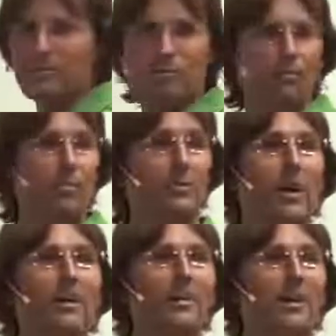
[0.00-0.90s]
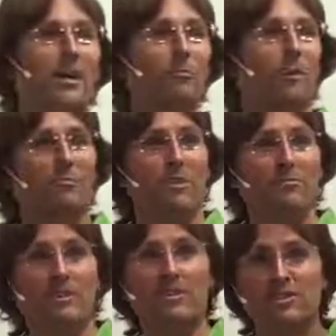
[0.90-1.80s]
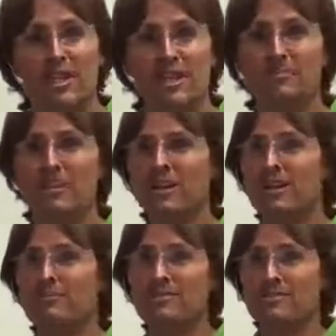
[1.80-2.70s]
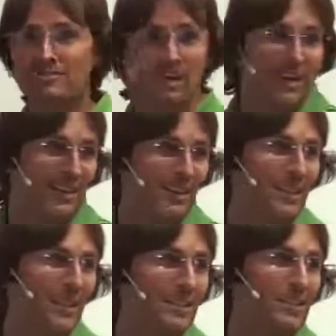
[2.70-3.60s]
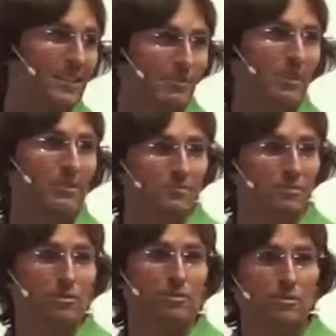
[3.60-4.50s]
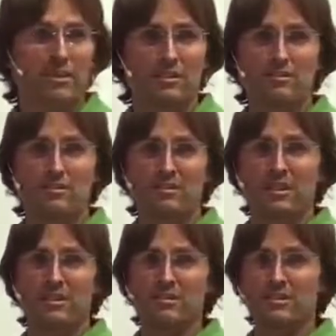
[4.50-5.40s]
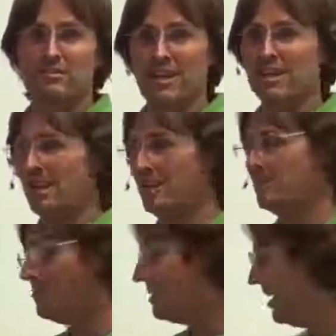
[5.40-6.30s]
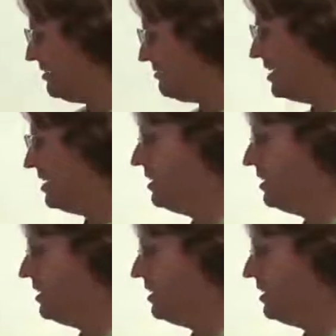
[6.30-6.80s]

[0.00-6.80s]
not, or we're waking up when we feel ashamed, which is a great indication that we're choosing to do things that are out of harmony with love,